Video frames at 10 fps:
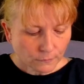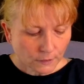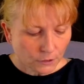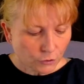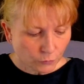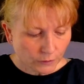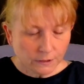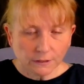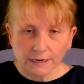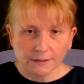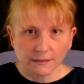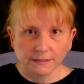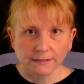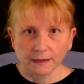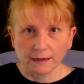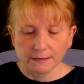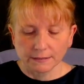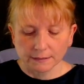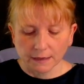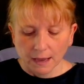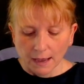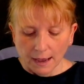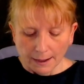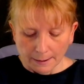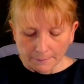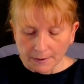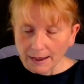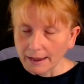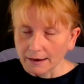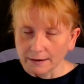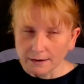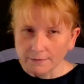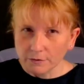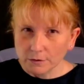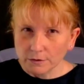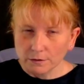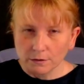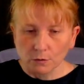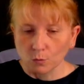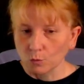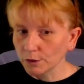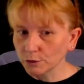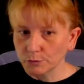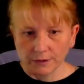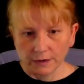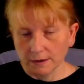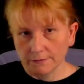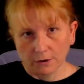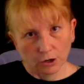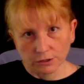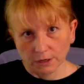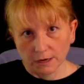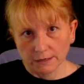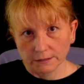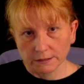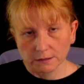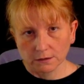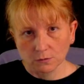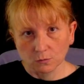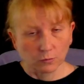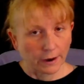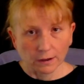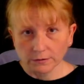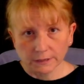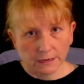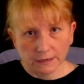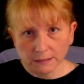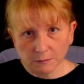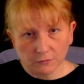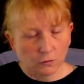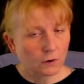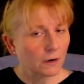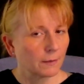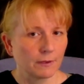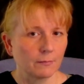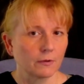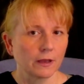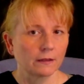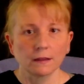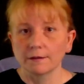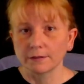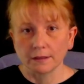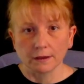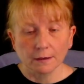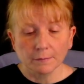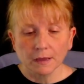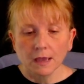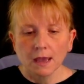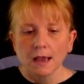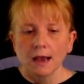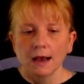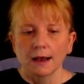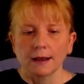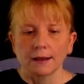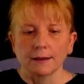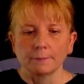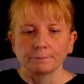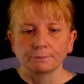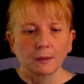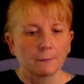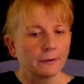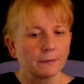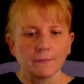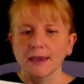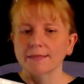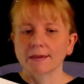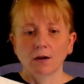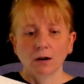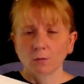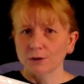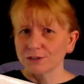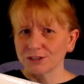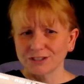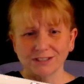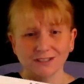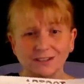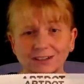drill and in this size. I had never worked with any of Art Dot's round kits before, and people had loved them. But man, that artwork just,